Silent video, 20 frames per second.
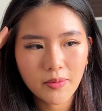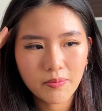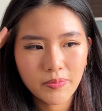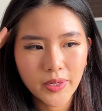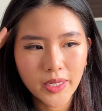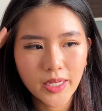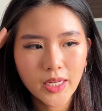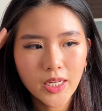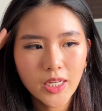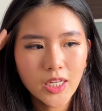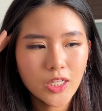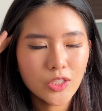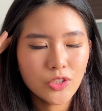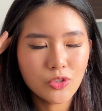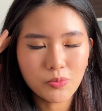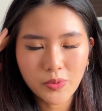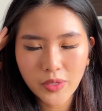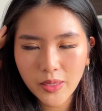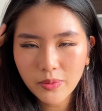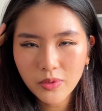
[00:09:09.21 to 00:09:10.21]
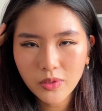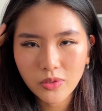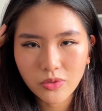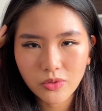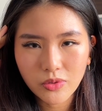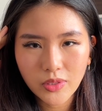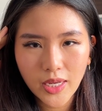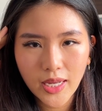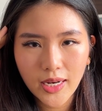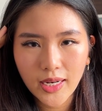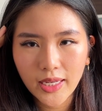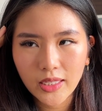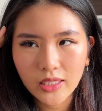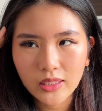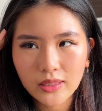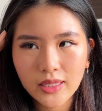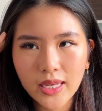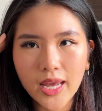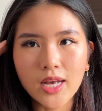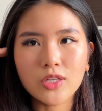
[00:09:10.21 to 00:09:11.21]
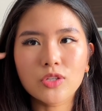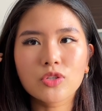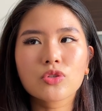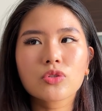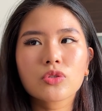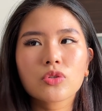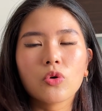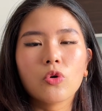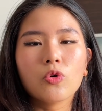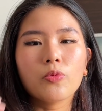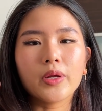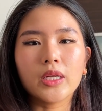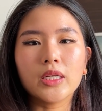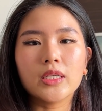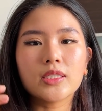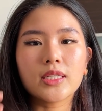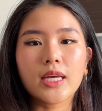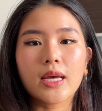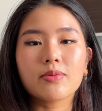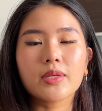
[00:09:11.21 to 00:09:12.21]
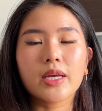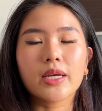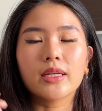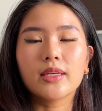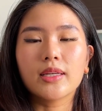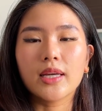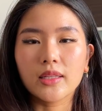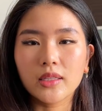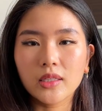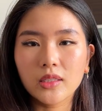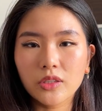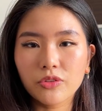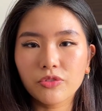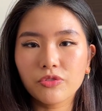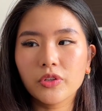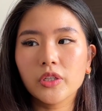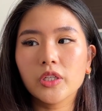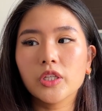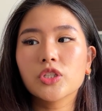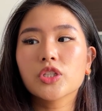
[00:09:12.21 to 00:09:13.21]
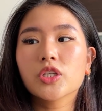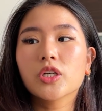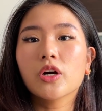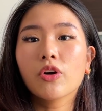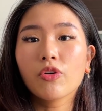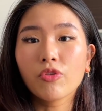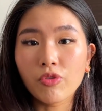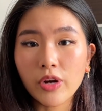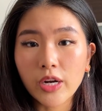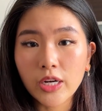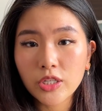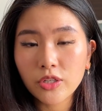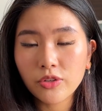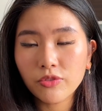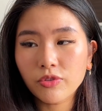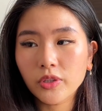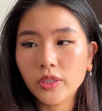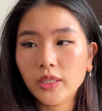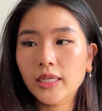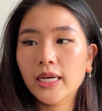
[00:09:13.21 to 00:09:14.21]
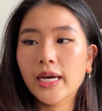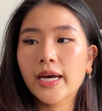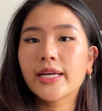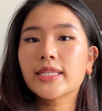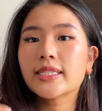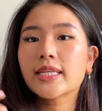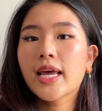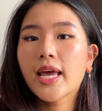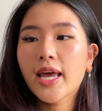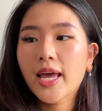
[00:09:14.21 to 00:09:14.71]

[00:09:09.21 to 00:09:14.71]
But to be able to do that, like there are so many steps, like getting the furniture, arranging for the guys,